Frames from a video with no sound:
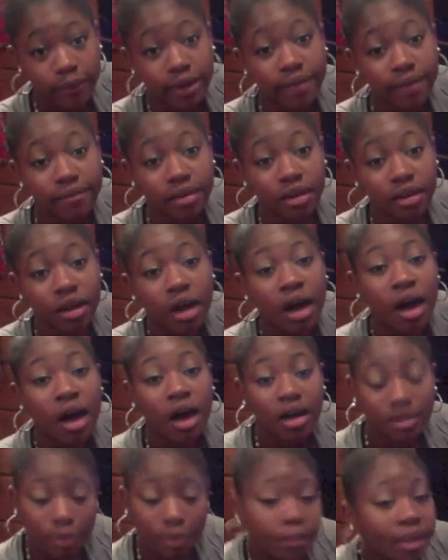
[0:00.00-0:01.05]
whatever,
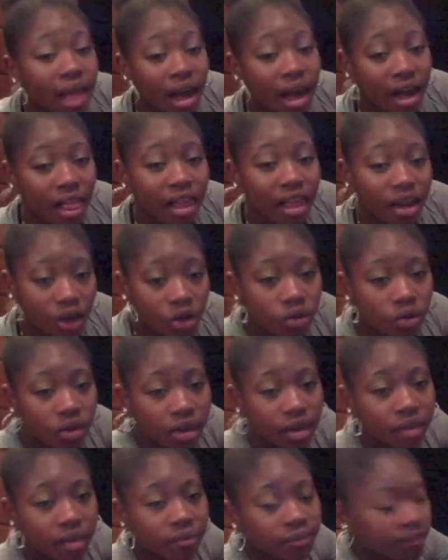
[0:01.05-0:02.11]
because I'm black, I like
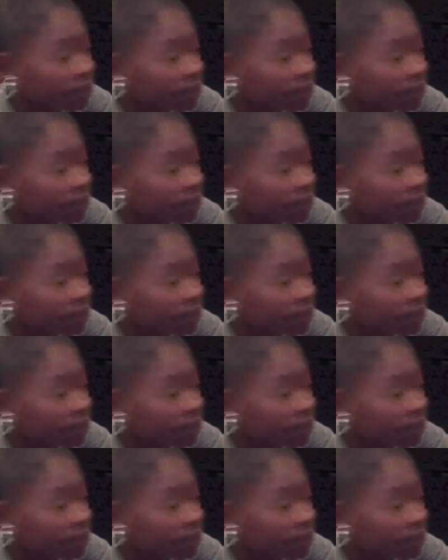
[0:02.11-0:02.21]
Kool-Aid.